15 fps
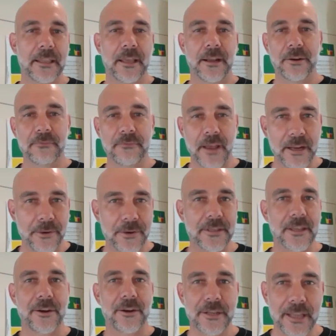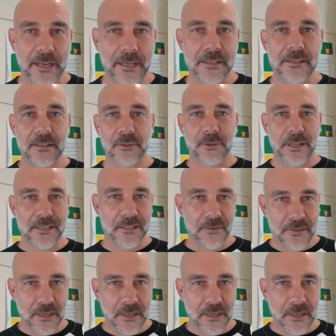They don't value us, they don't get us, and all that stuff.